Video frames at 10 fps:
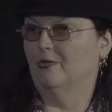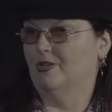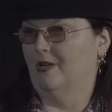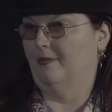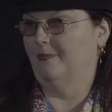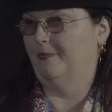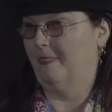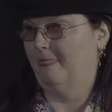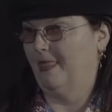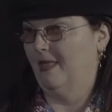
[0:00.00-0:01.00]
own time.
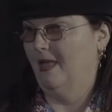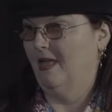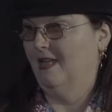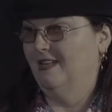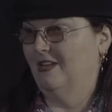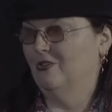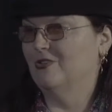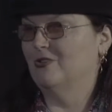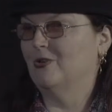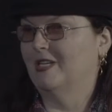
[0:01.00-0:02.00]
Now here's
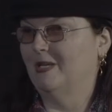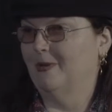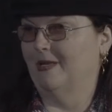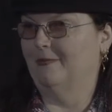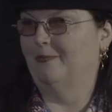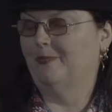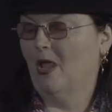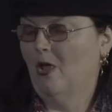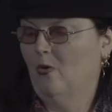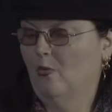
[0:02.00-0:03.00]
the tricky bit.
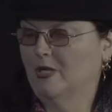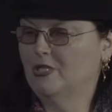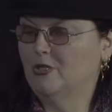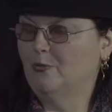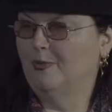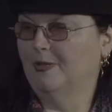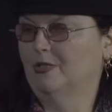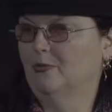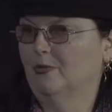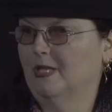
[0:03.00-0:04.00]
Once you
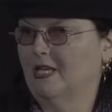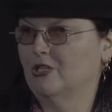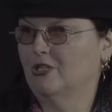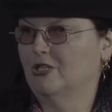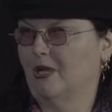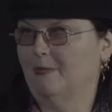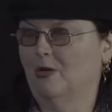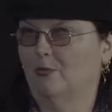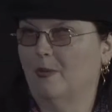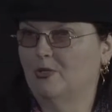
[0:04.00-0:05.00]
build a
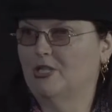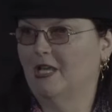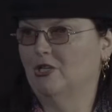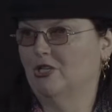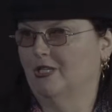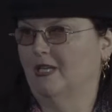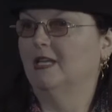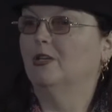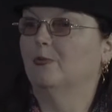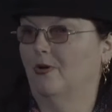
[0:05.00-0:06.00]
reputation
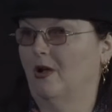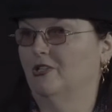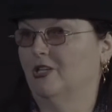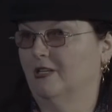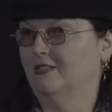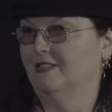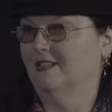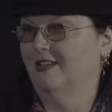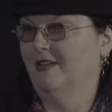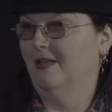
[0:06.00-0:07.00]
in a project,
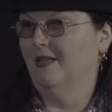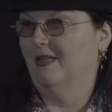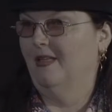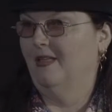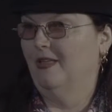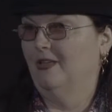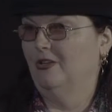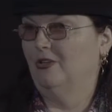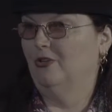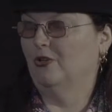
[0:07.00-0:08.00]

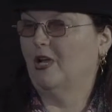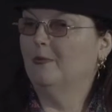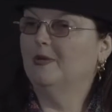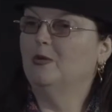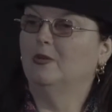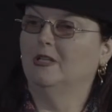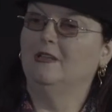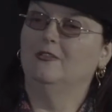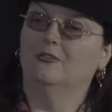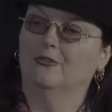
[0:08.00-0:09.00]
your company will
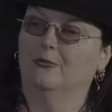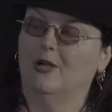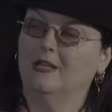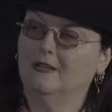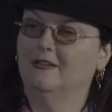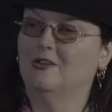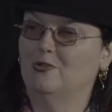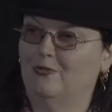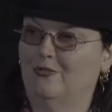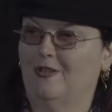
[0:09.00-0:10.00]
either recognize
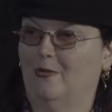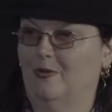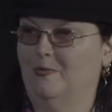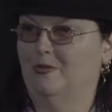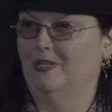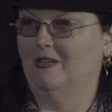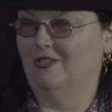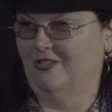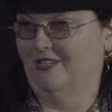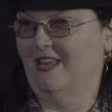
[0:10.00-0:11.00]
you for that
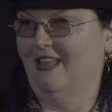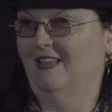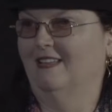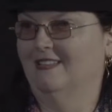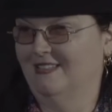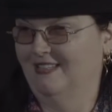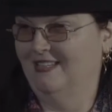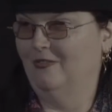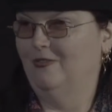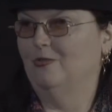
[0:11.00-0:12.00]
reputation and
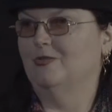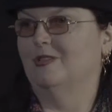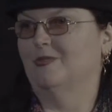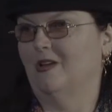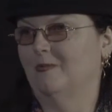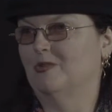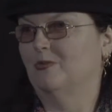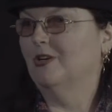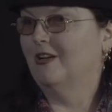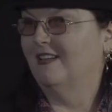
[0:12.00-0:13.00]
give you some time to
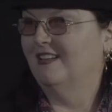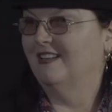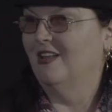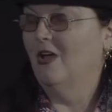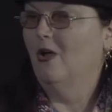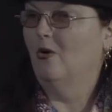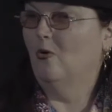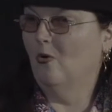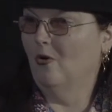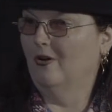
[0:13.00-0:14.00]
work on it,
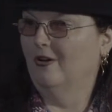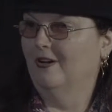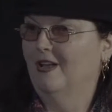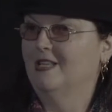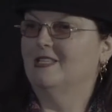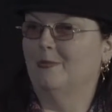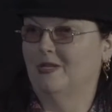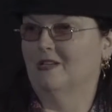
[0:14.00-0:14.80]
or somebody